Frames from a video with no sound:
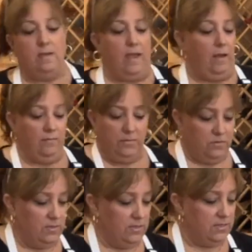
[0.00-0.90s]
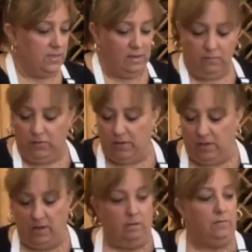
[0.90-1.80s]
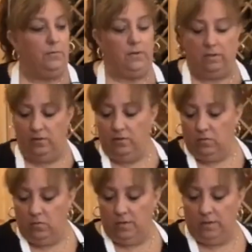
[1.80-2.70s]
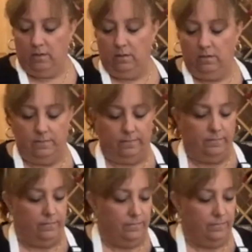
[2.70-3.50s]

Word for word: now I'm gonna do the same thing. I'm gonna put a little oil